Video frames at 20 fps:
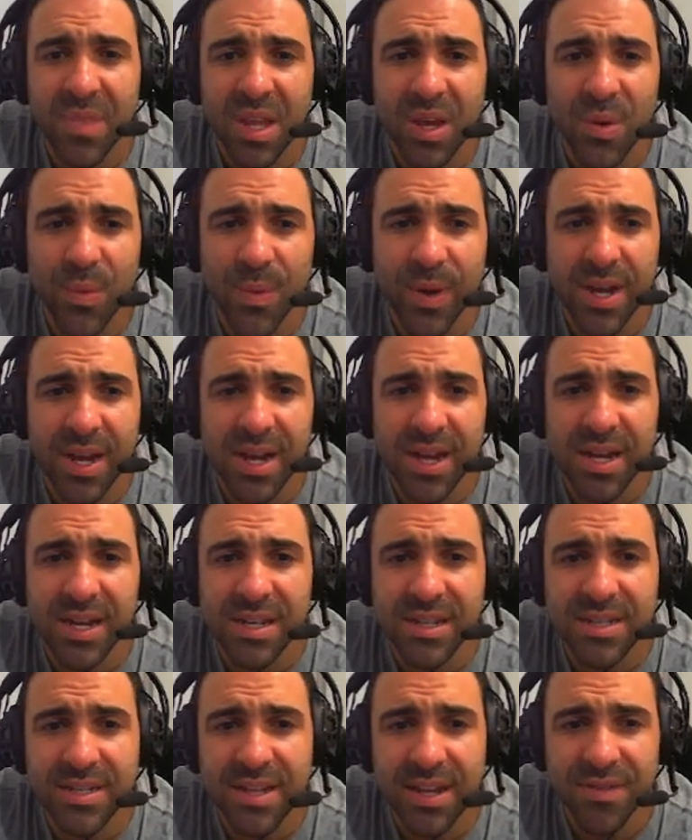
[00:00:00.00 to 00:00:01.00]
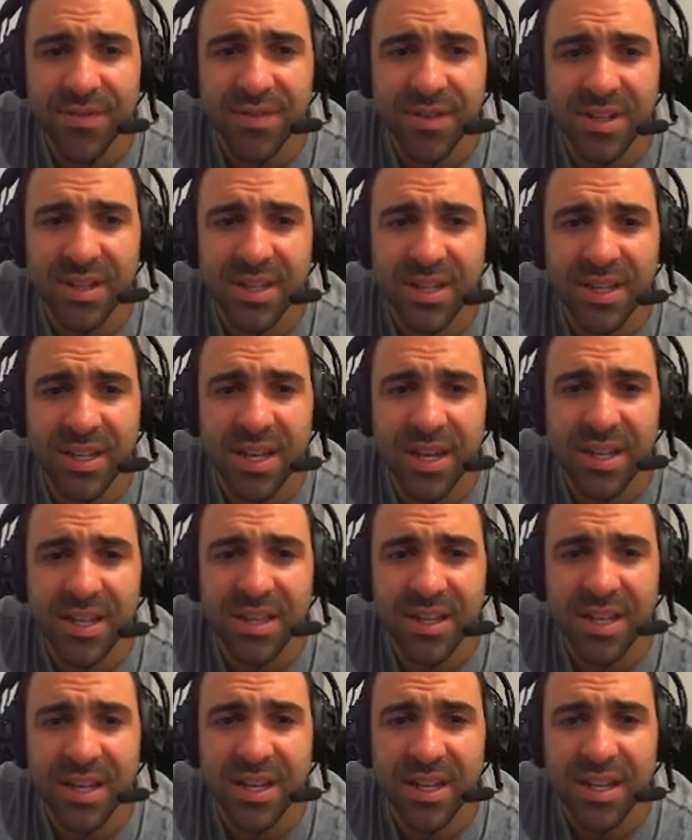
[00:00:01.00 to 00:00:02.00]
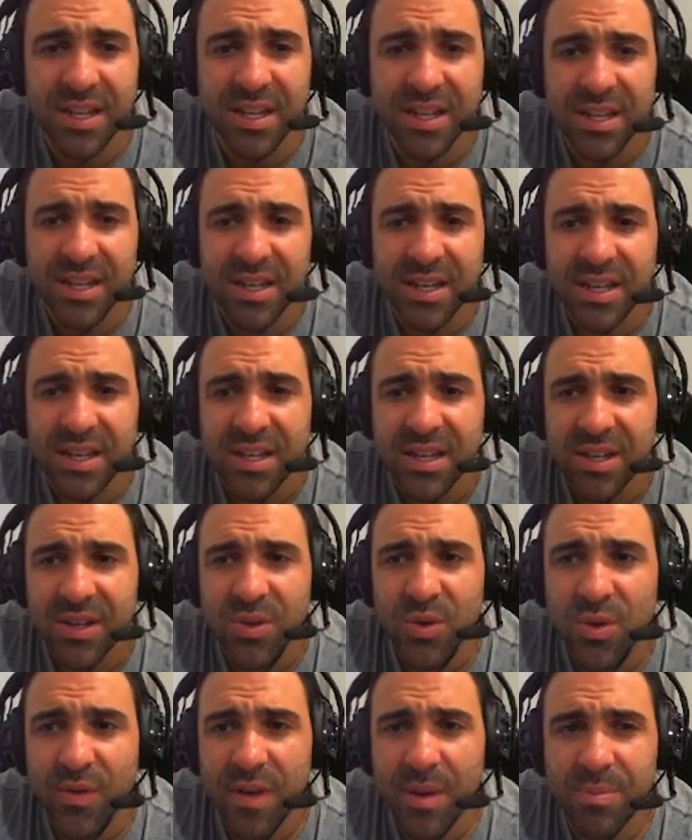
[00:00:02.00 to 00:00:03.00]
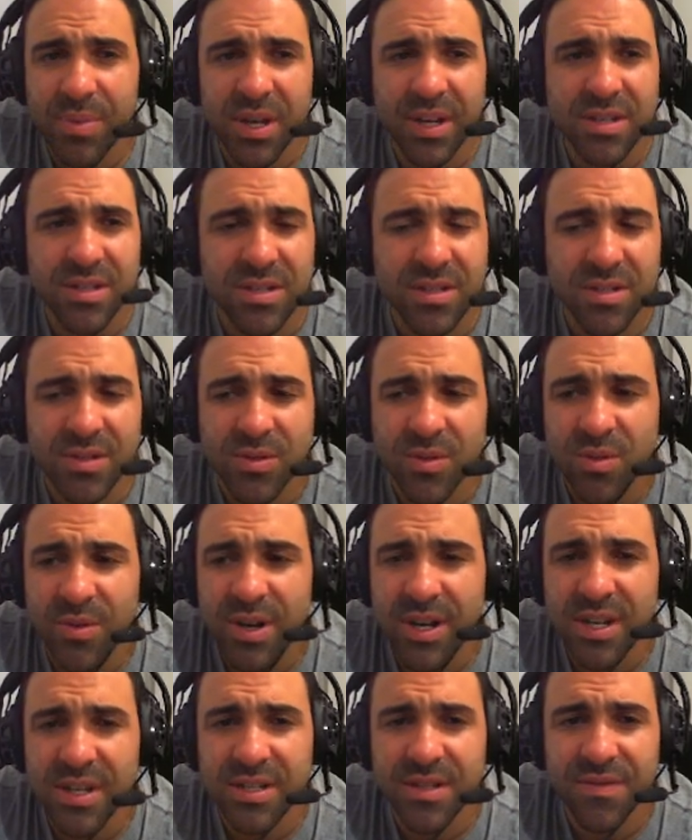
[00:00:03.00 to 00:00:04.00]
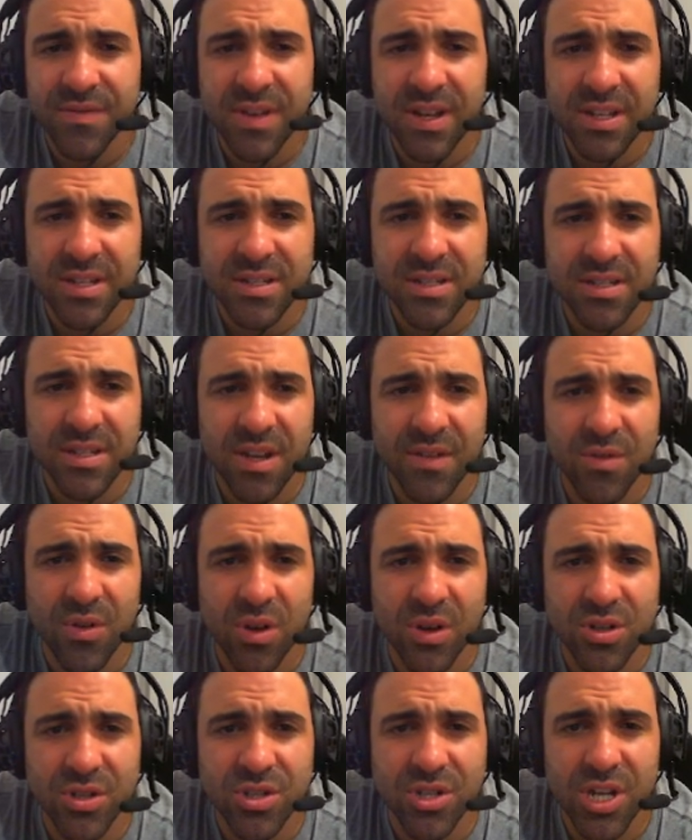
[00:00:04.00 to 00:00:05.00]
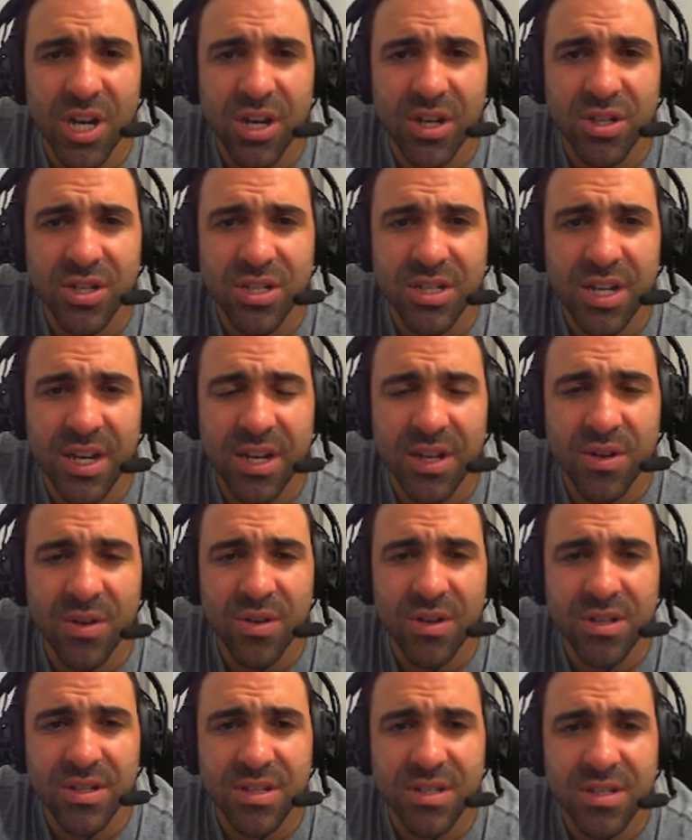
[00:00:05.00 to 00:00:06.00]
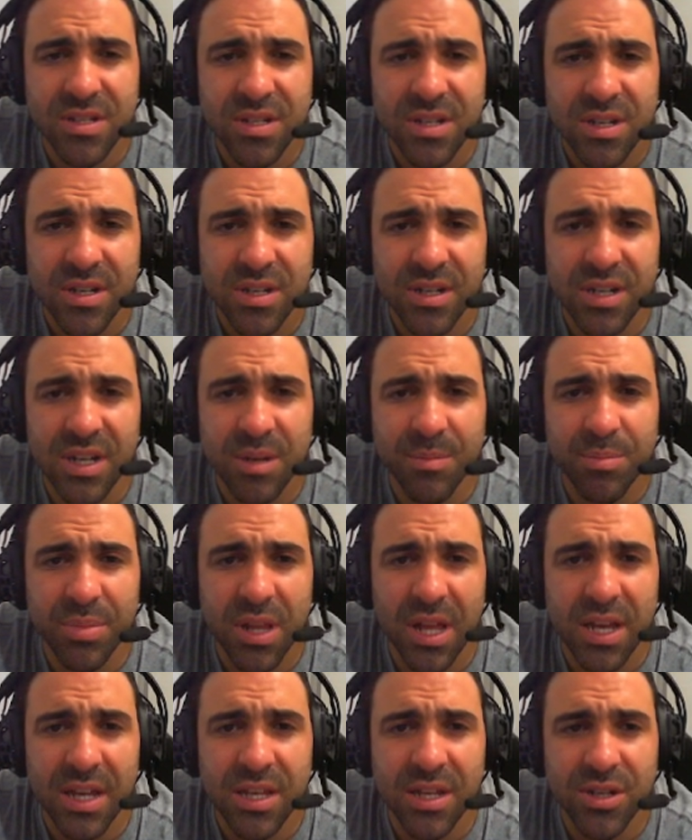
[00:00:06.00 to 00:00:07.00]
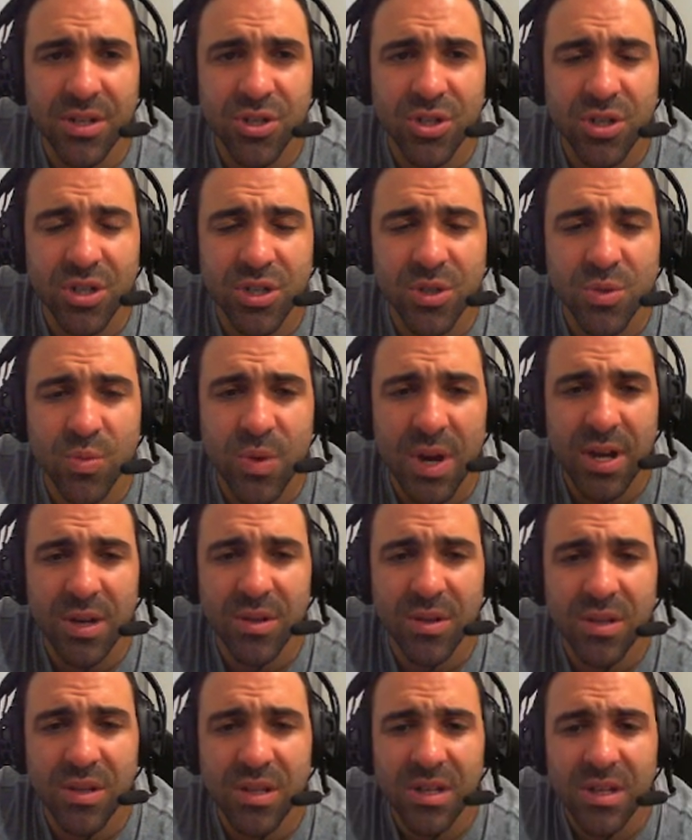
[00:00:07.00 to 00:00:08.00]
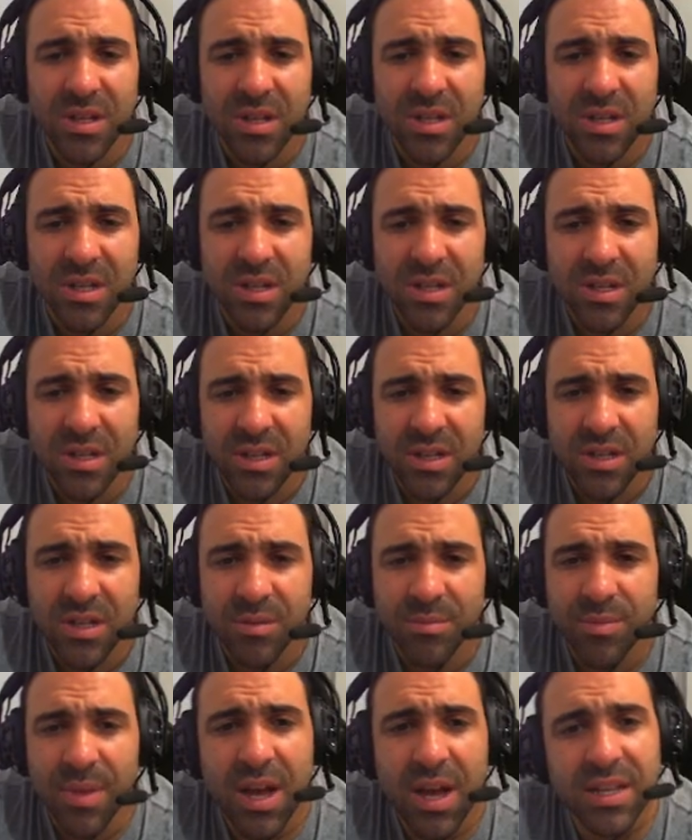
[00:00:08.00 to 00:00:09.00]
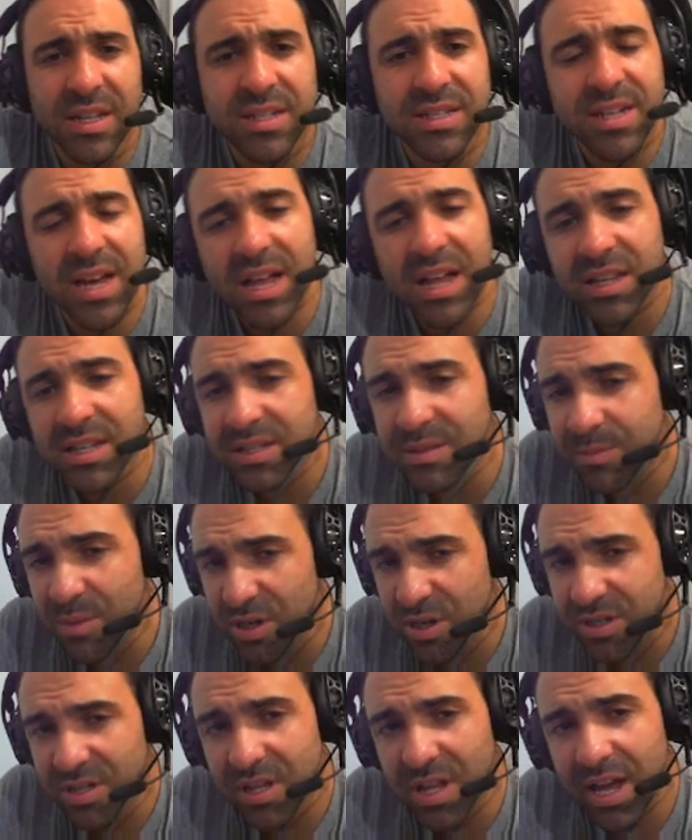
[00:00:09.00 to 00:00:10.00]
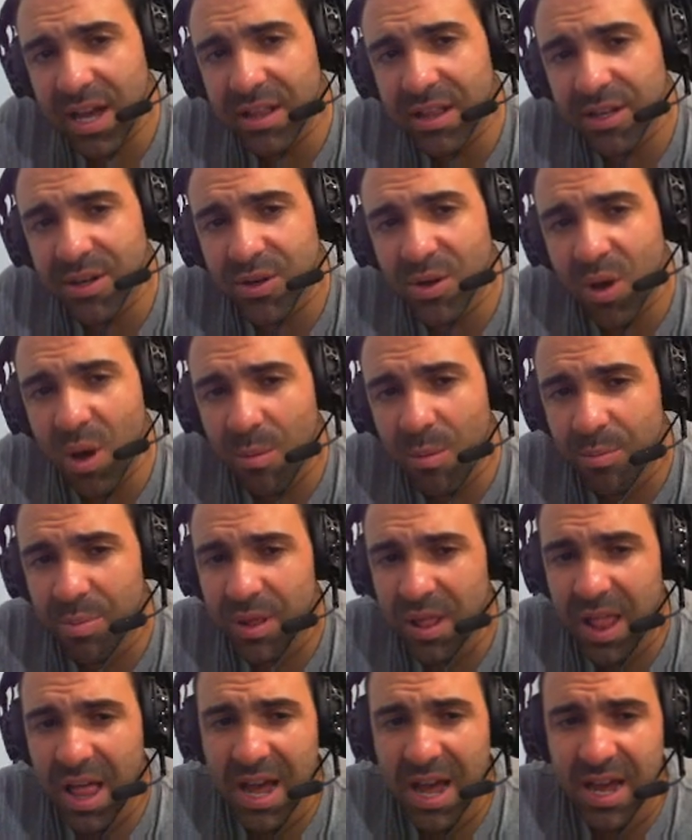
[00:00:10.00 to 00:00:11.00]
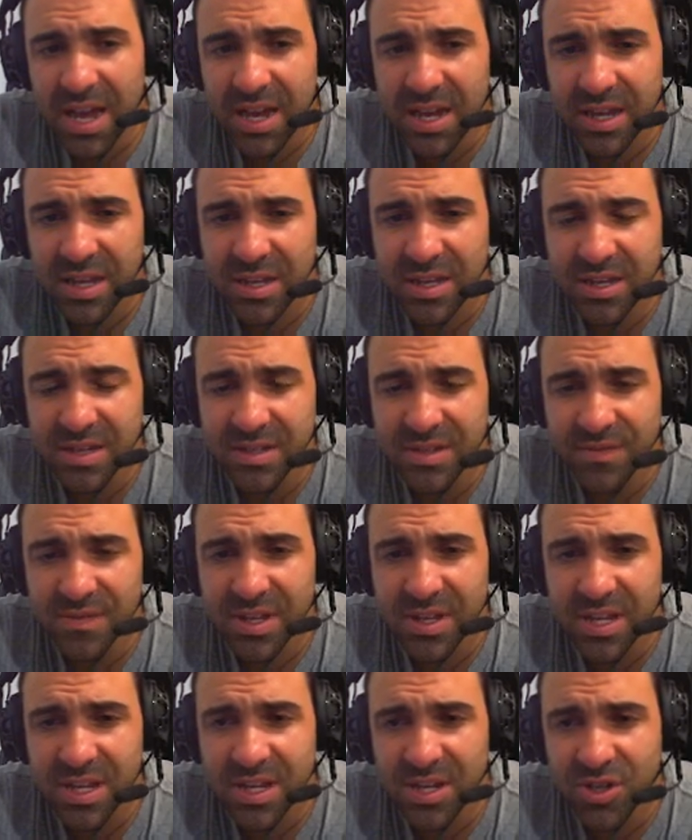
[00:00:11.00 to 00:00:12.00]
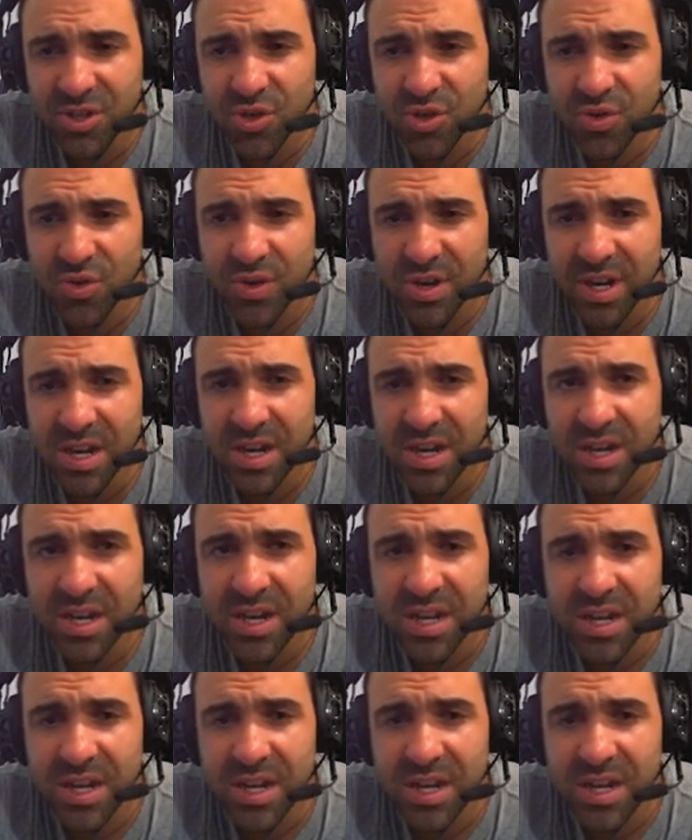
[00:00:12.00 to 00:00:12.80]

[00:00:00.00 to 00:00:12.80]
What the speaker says: We are definitely getting there. Who have I picked already in defence? I've got Josh Dacos, Nick Blakey, Josh Weddle. Bailey Daly's most likely not playing because of the injury.